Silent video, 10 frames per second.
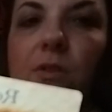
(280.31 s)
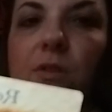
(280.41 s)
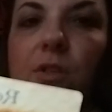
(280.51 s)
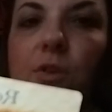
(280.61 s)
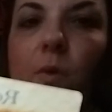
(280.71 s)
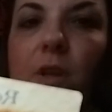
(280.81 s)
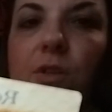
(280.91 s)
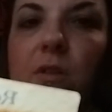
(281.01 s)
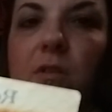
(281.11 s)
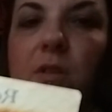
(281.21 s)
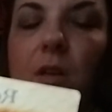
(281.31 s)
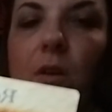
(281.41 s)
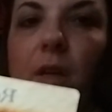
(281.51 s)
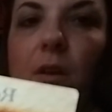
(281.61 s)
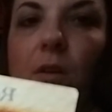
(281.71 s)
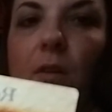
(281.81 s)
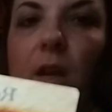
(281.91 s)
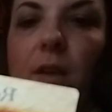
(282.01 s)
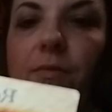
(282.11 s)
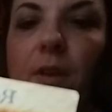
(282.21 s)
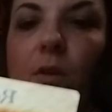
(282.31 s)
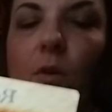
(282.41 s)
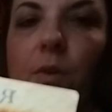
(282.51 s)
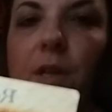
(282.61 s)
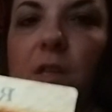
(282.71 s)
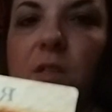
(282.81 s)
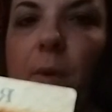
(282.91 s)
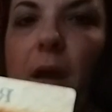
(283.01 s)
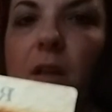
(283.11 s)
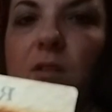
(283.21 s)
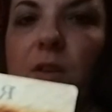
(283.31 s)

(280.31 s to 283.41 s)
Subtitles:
or situations that are in our life that are holding us back.